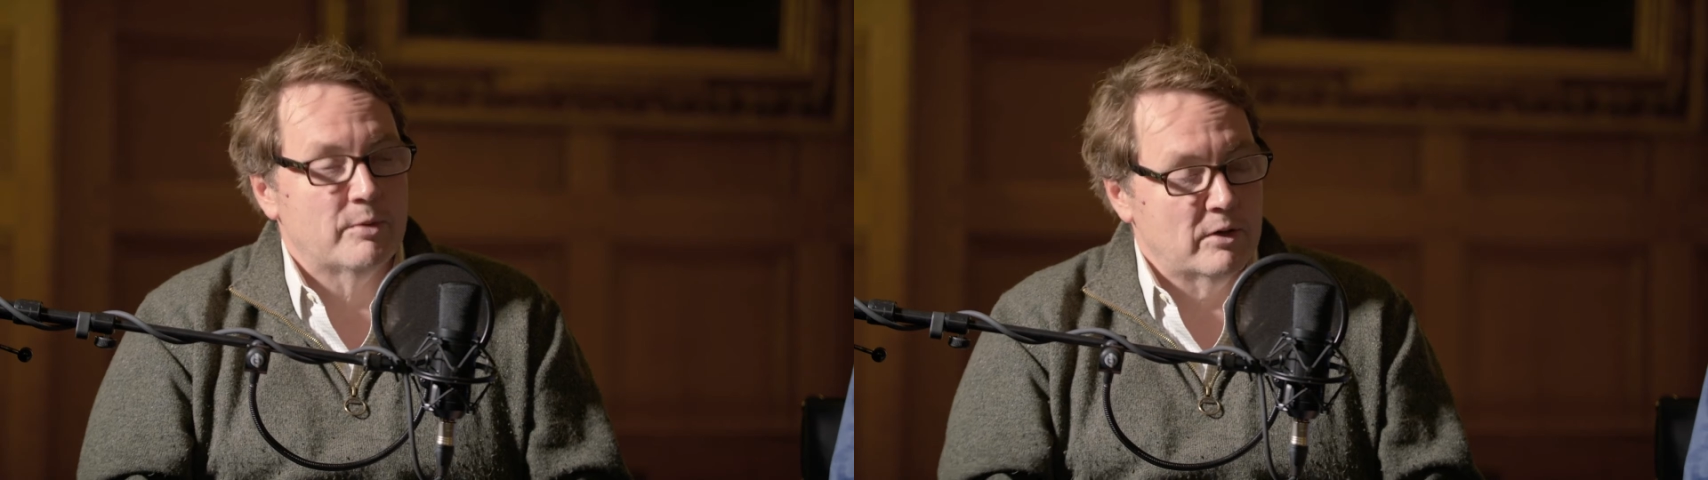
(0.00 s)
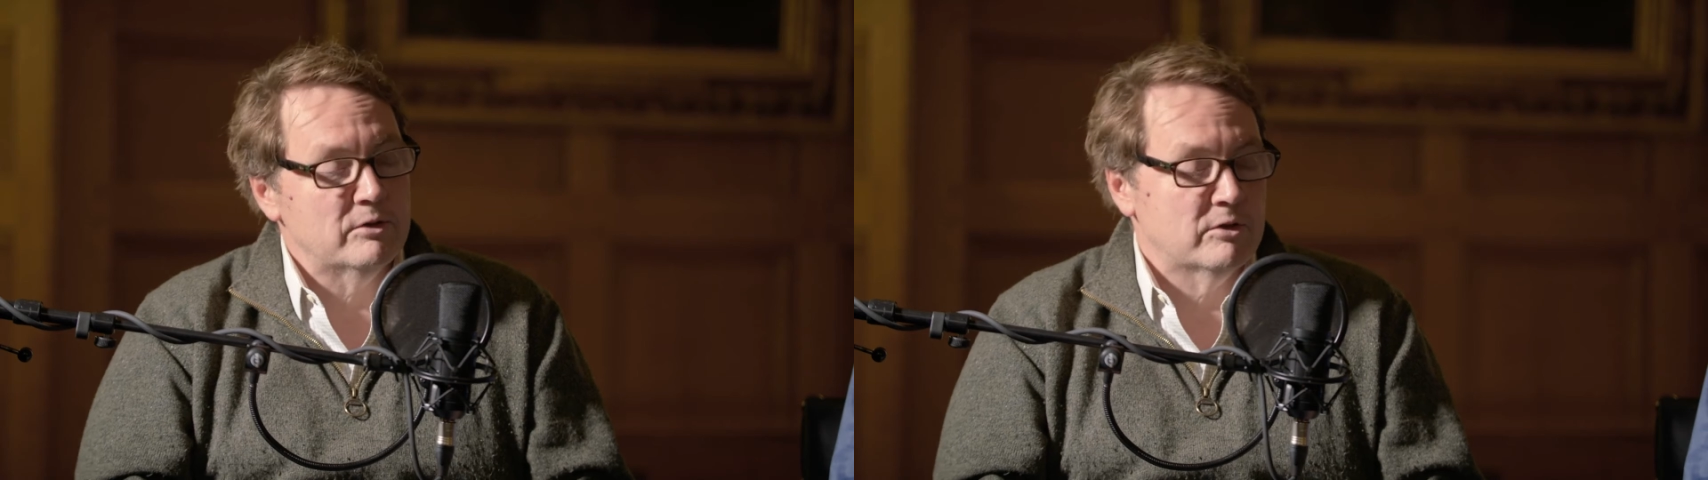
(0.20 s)

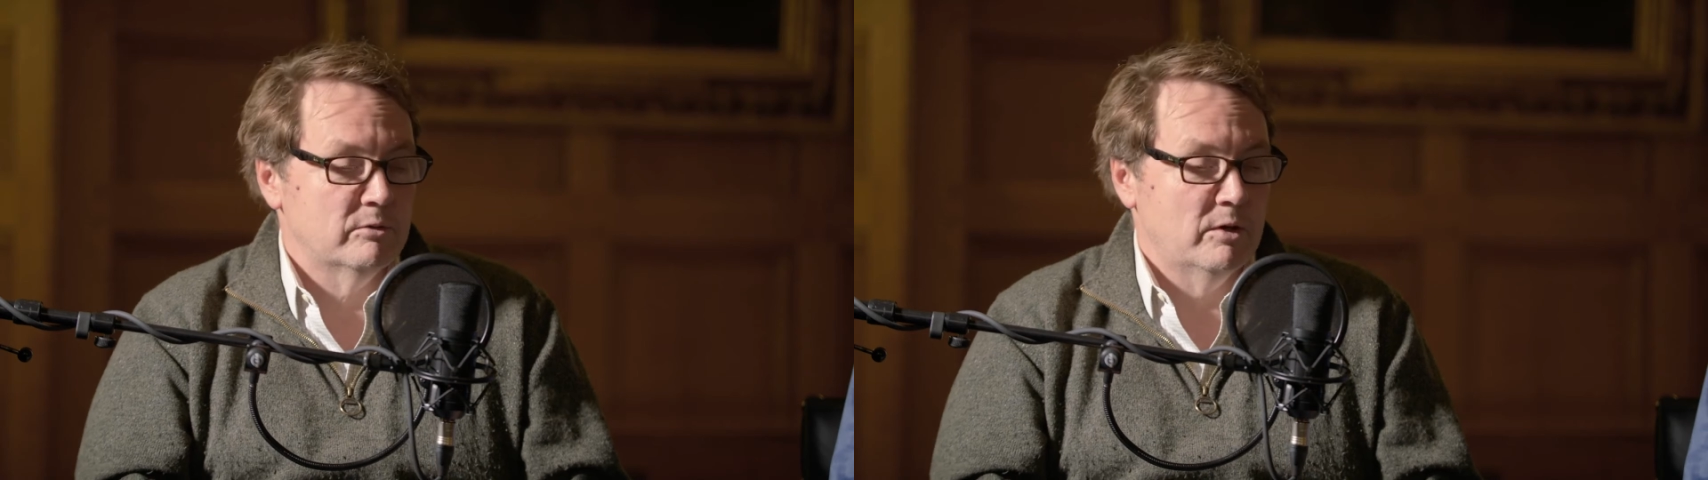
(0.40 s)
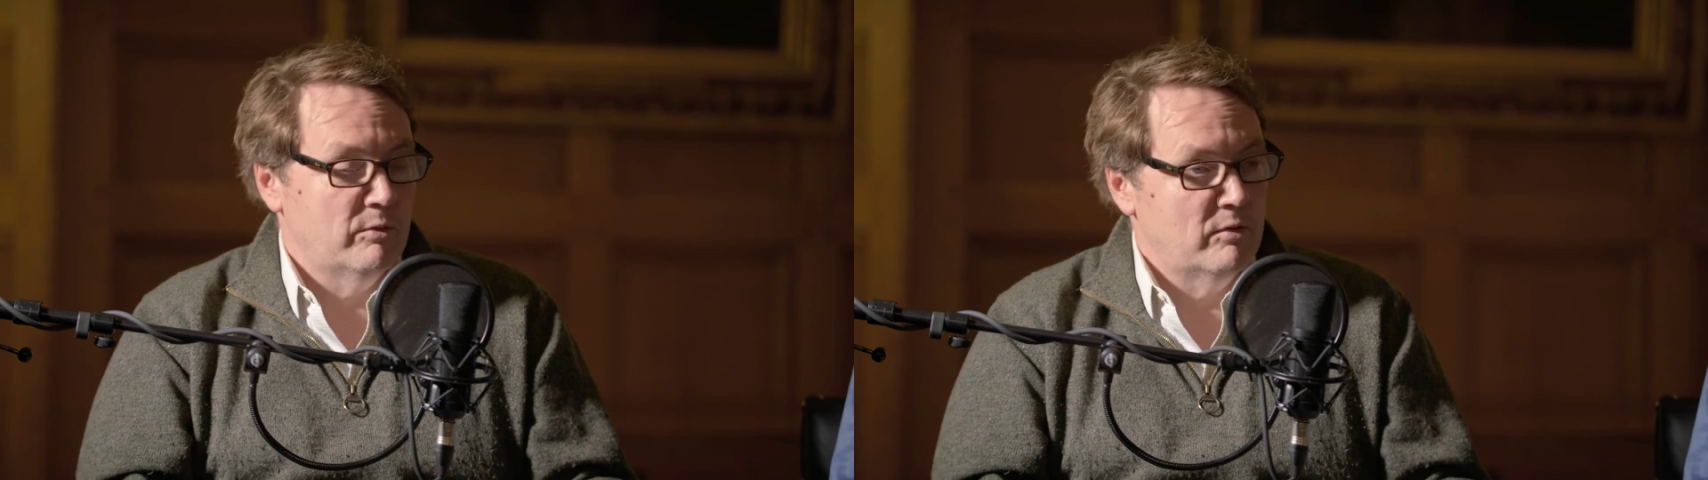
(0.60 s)
But
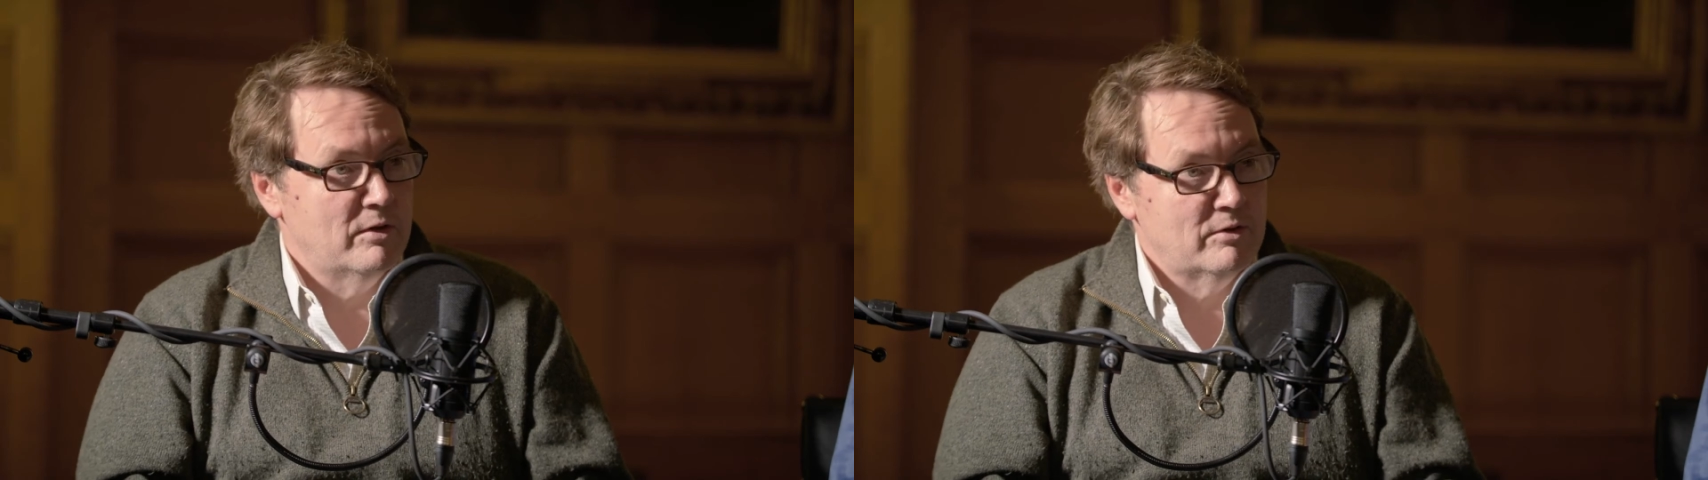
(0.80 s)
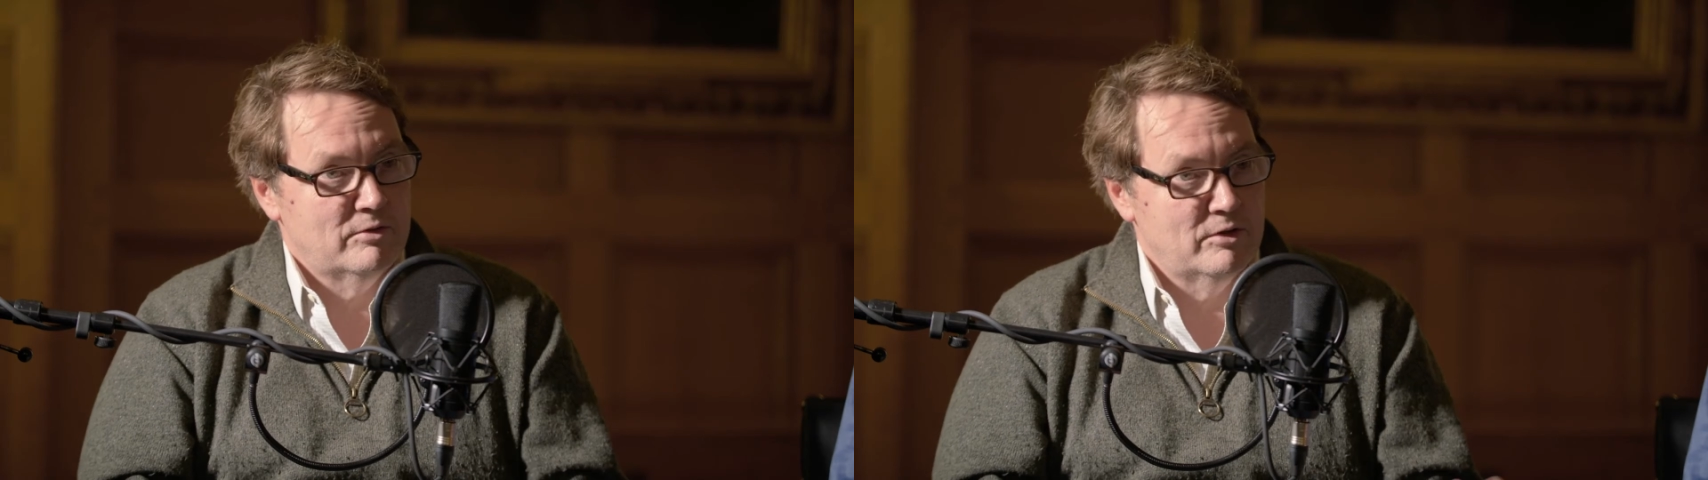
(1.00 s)
also
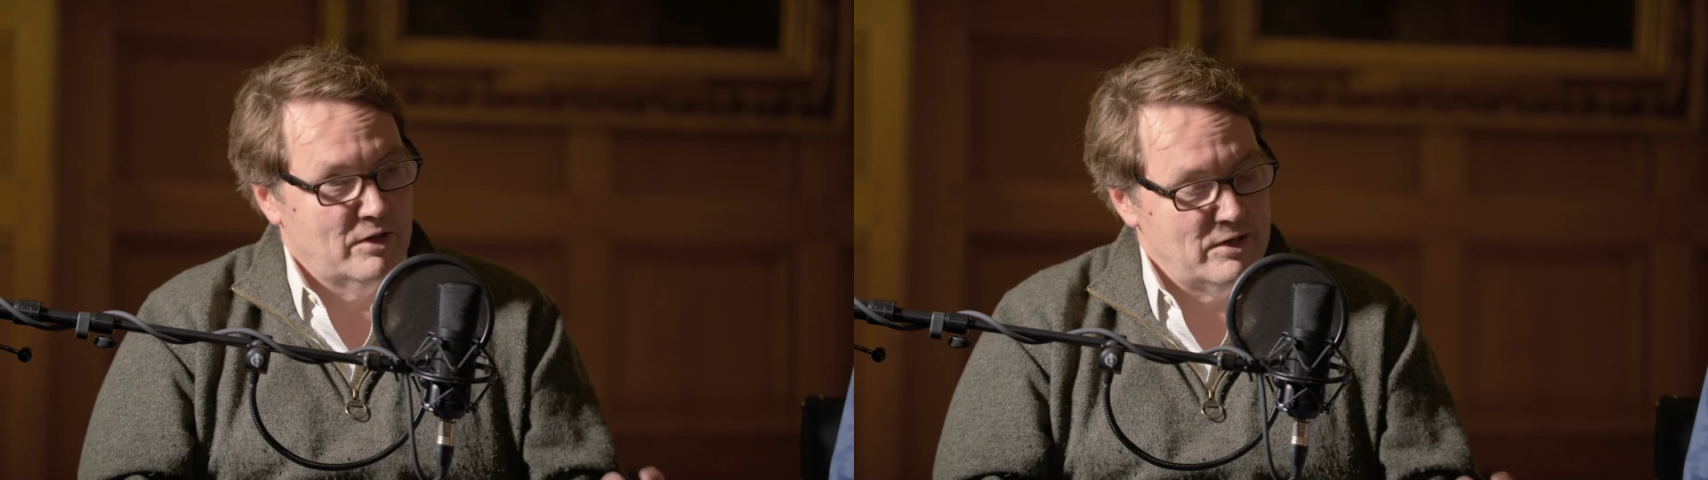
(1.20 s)
this